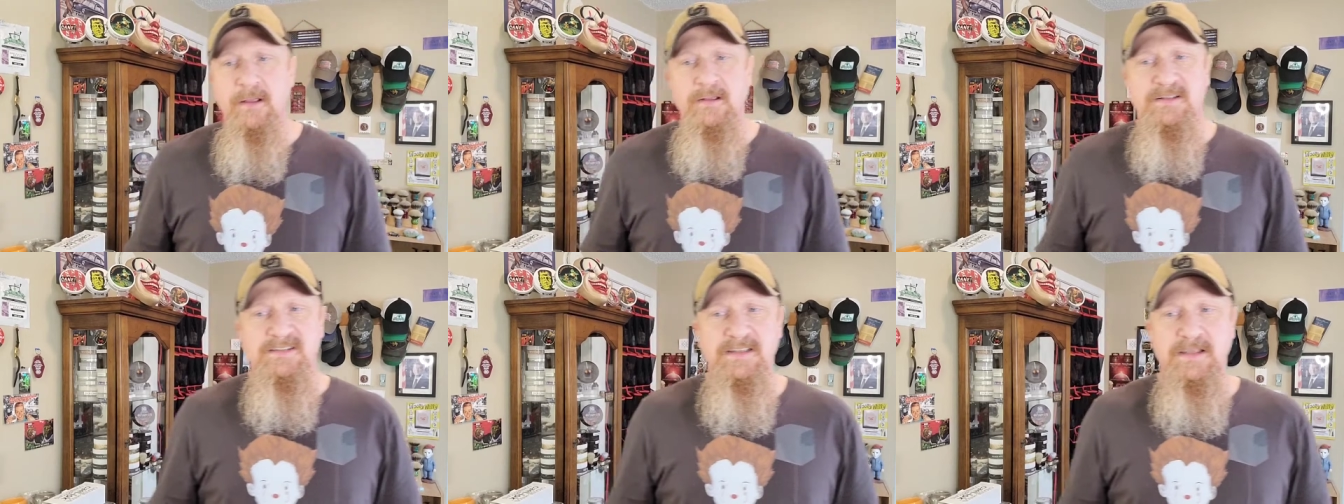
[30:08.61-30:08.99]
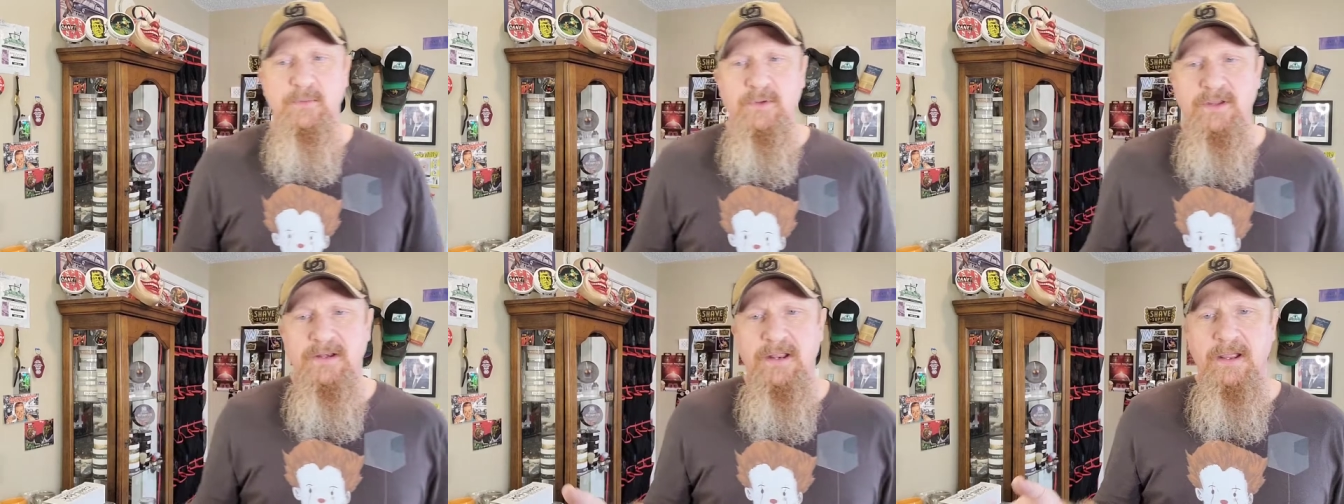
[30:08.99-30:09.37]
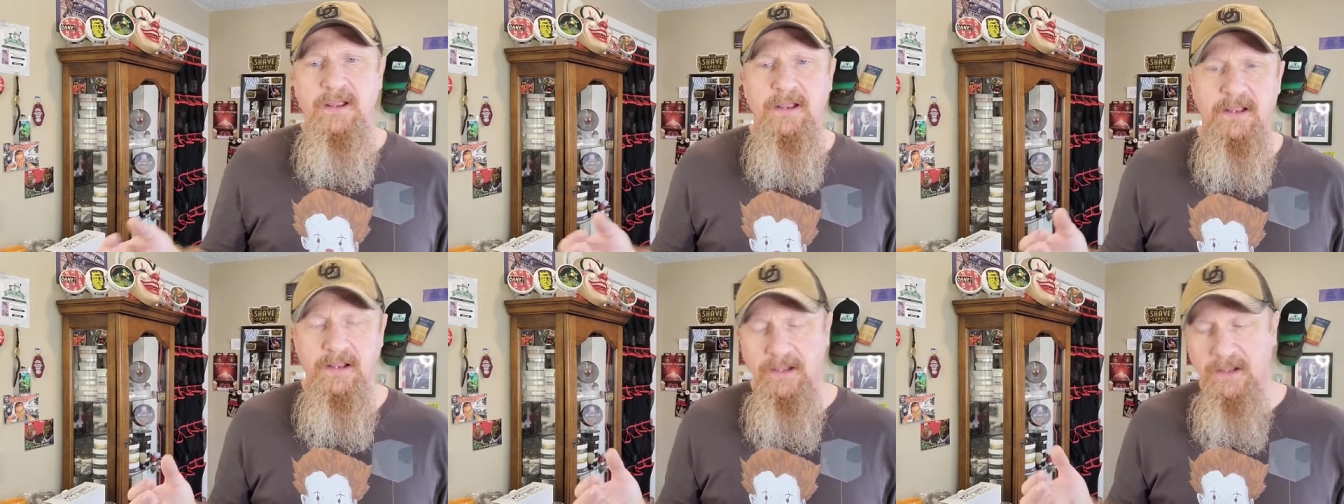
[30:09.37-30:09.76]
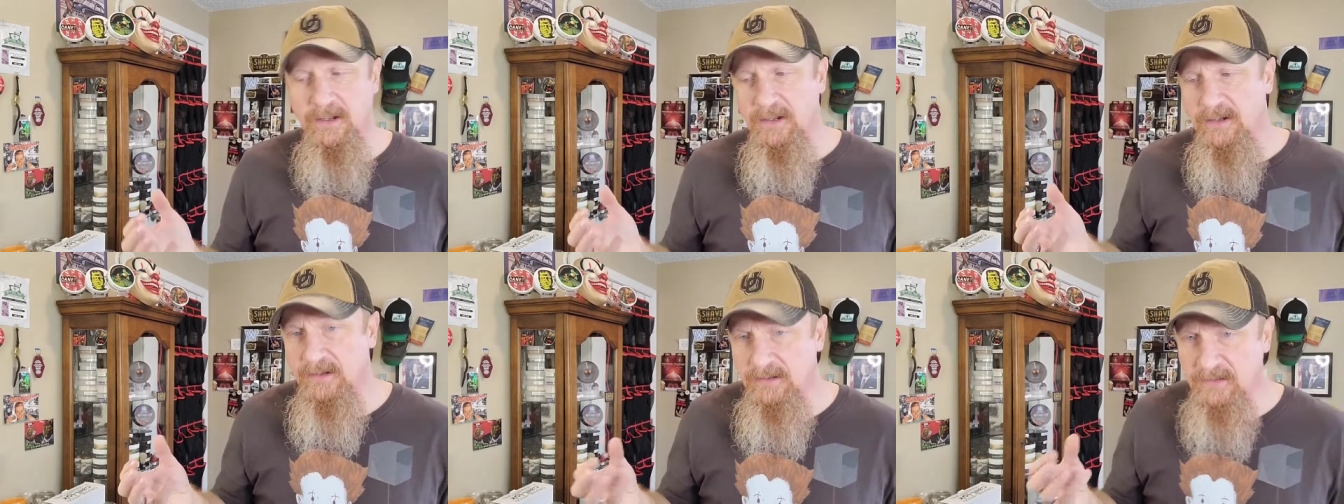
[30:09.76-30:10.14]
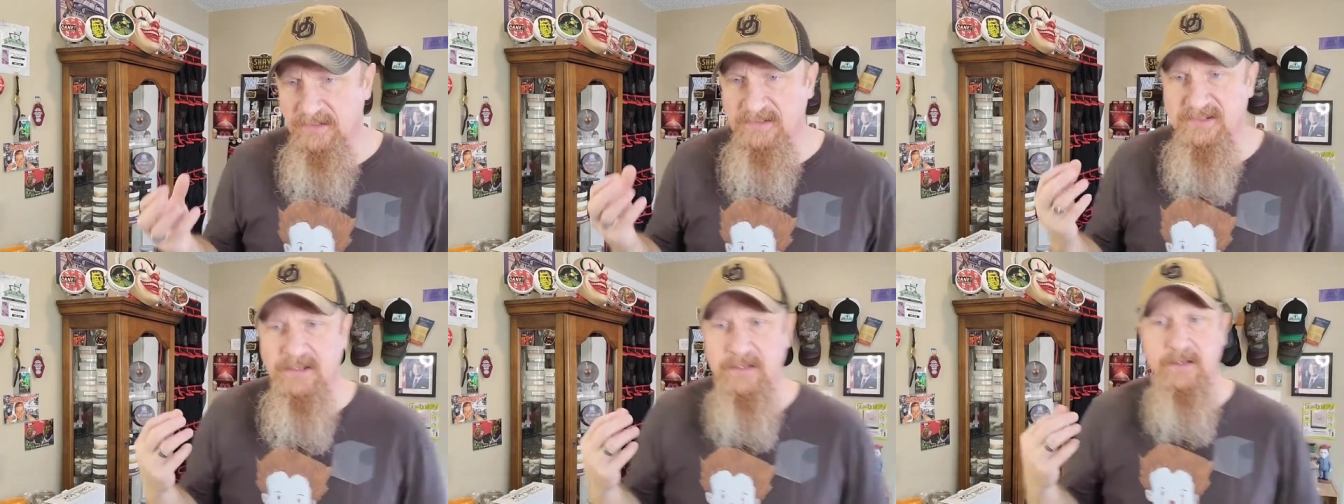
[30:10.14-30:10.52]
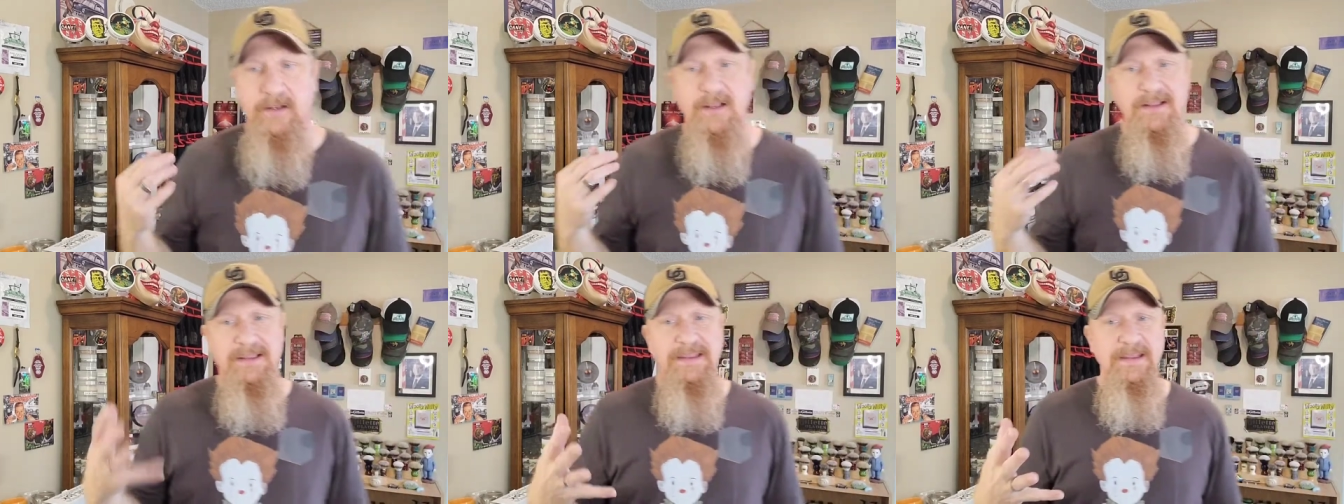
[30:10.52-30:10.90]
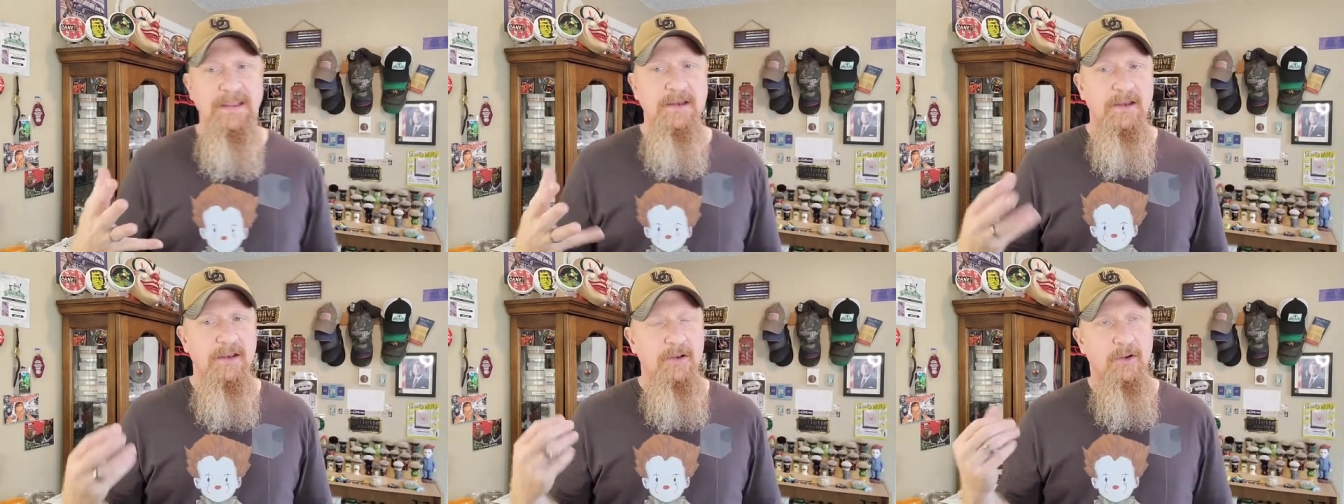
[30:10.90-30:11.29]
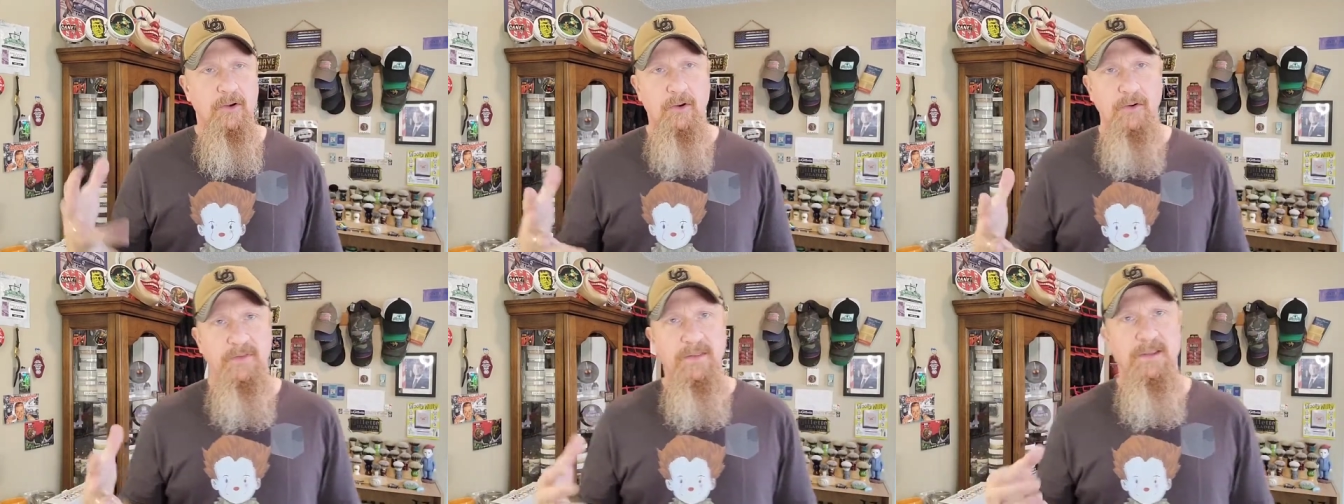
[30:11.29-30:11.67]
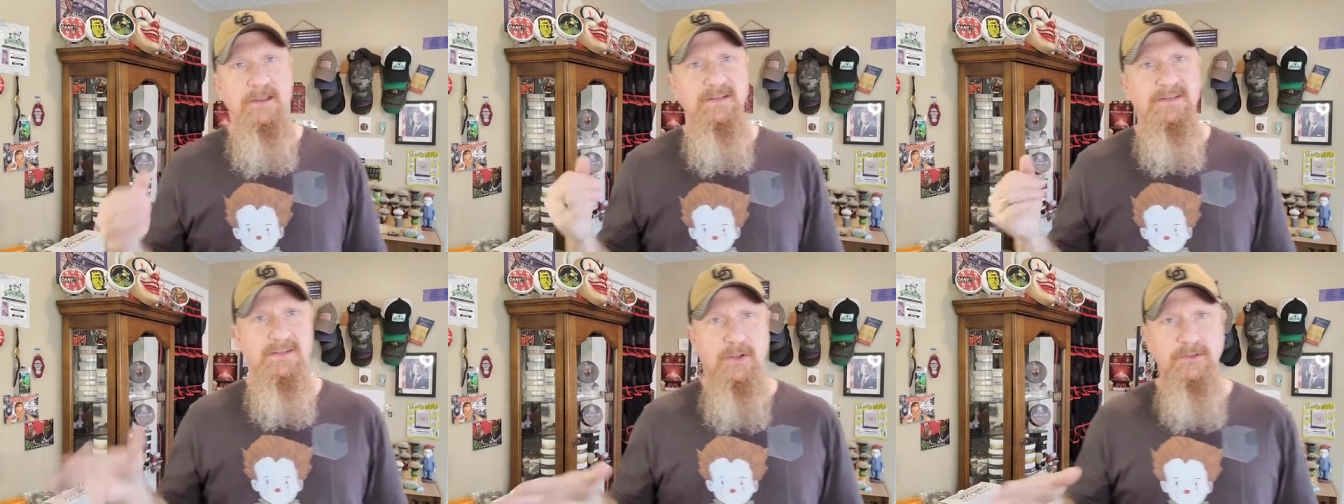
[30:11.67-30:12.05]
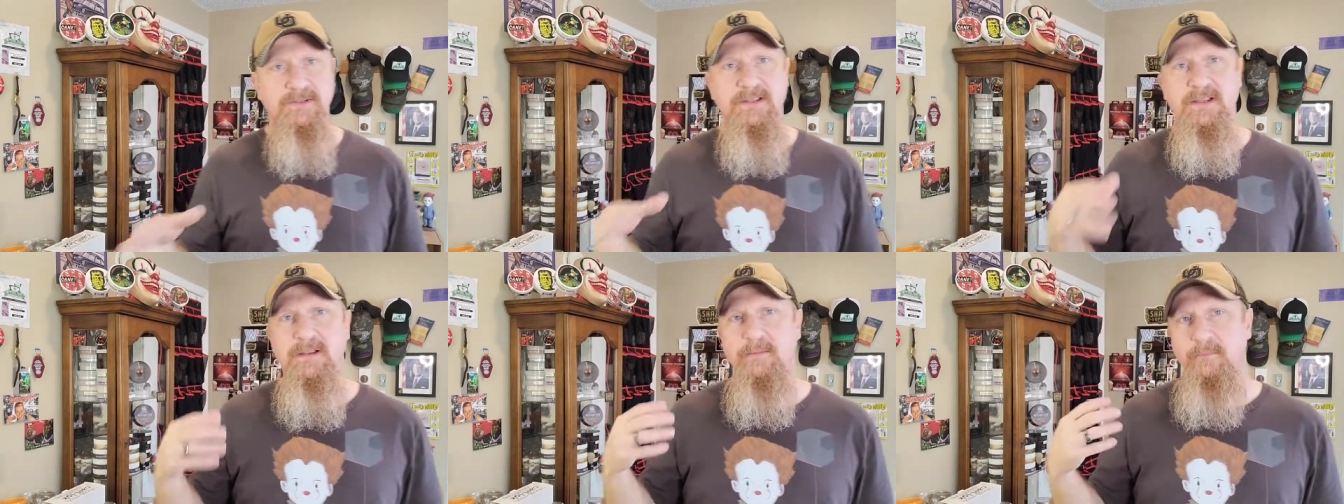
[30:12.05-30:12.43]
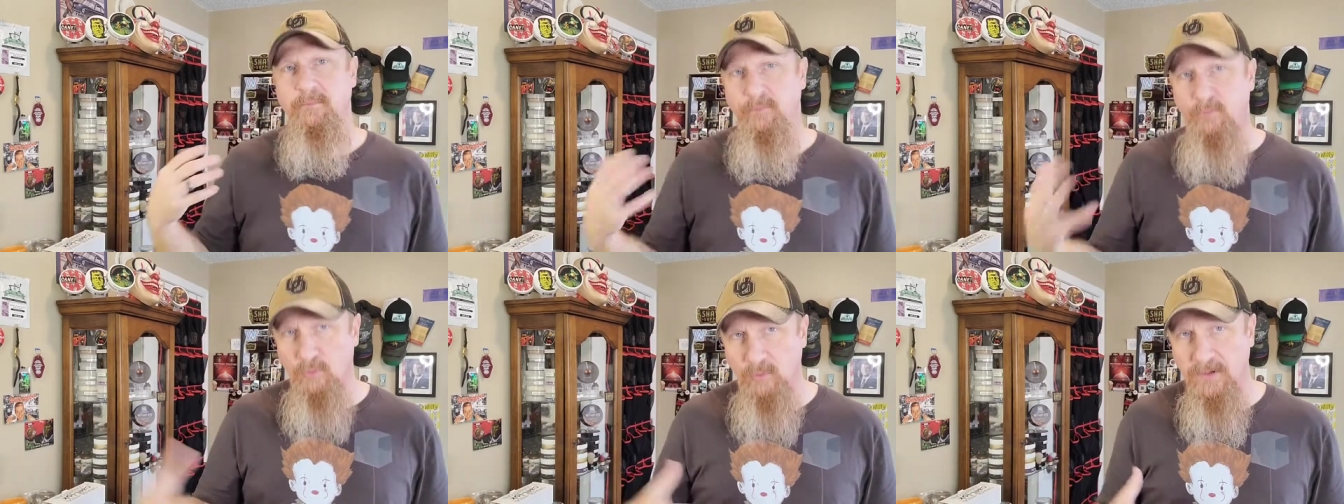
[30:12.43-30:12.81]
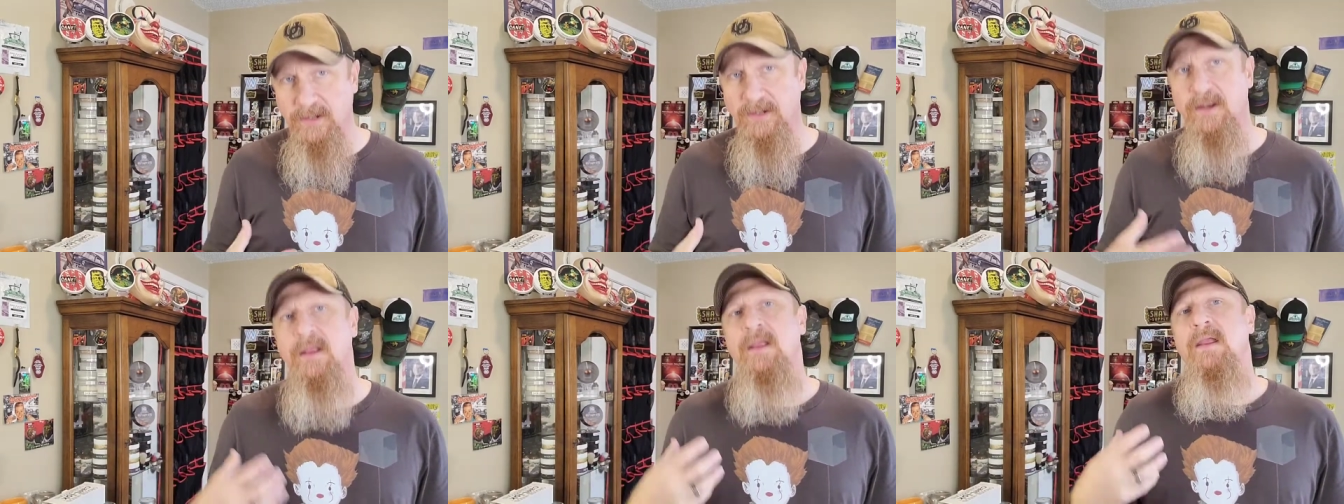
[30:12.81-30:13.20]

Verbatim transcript: Seaweed uh, is clean, earthy, salty, marine.